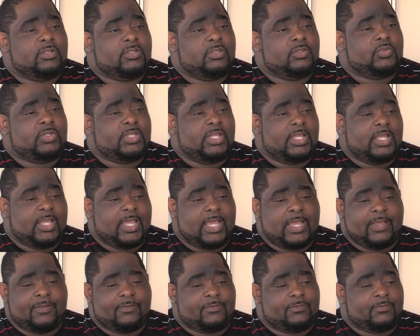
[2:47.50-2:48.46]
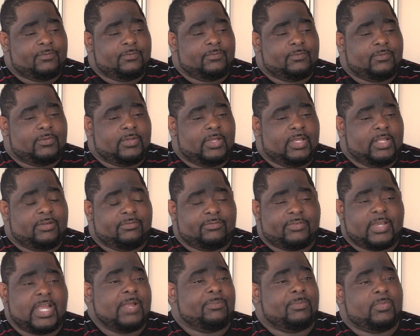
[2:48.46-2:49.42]
You can't have an
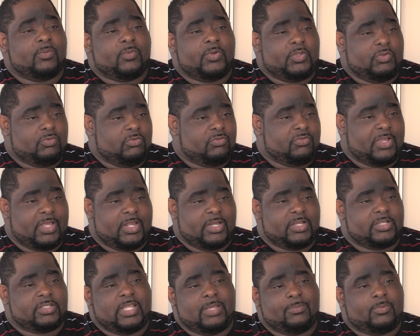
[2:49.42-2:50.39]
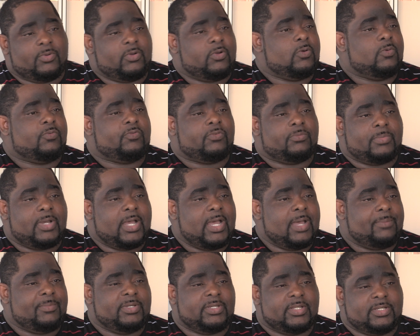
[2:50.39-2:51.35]
environment where you create a stable home for
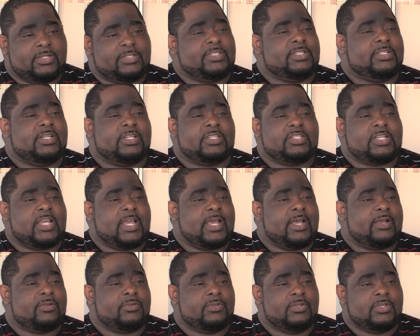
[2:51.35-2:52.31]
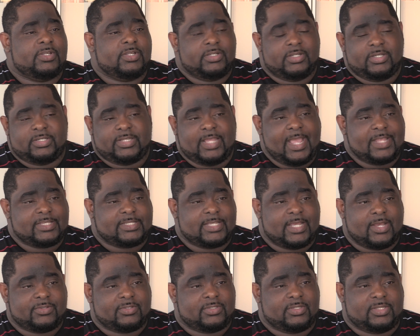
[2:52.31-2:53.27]
mom and then send a child to dad's
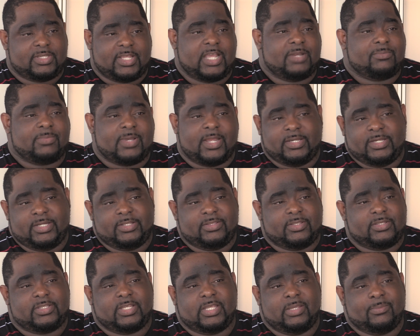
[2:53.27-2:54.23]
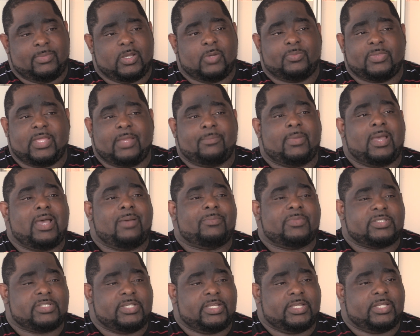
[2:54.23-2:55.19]
house and dad might need the same help that
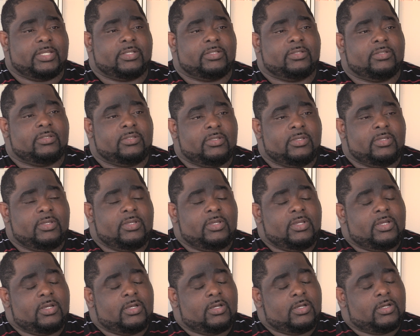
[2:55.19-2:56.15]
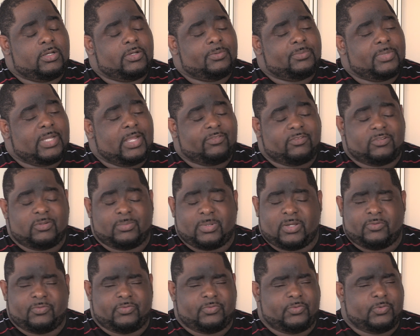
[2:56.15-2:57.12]
mom is getting. After
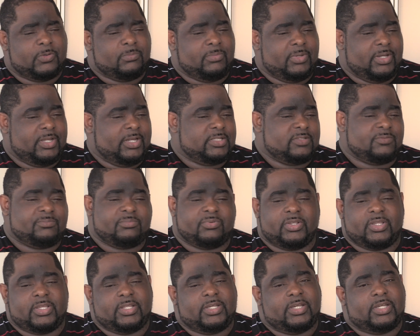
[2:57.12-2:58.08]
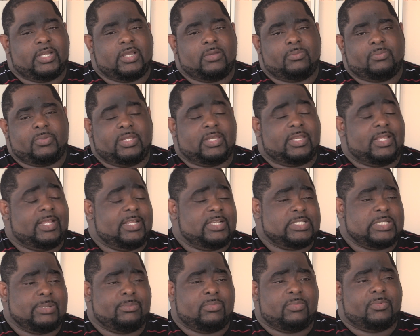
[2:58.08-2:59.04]
about 4 meetings of bringing it up,
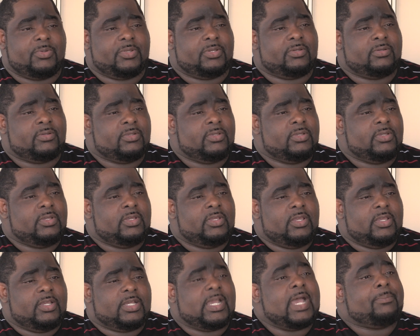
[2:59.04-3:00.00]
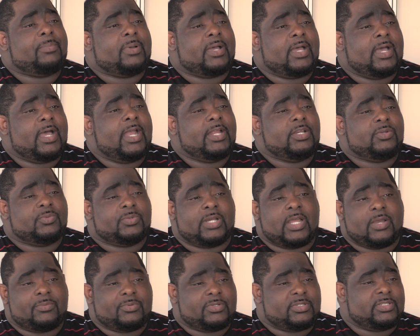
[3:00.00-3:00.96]
Elaine Zimmerman got behind what
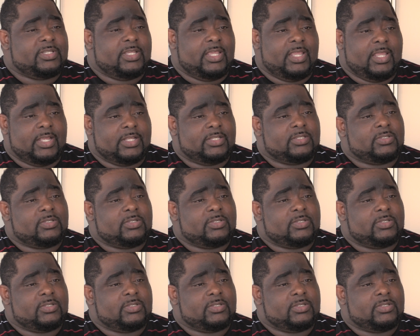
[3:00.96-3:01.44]
I was saying